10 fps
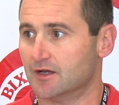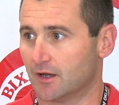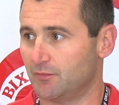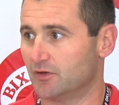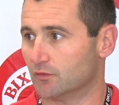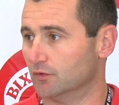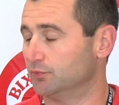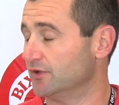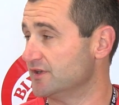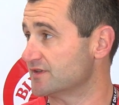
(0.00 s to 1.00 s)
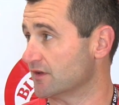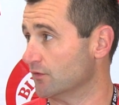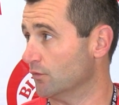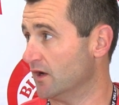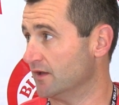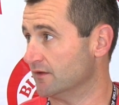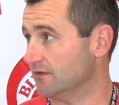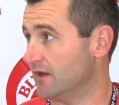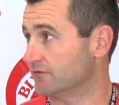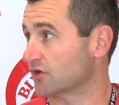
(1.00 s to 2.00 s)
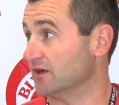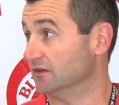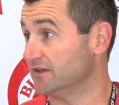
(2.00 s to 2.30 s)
I've been real pleased at the way that they've tried to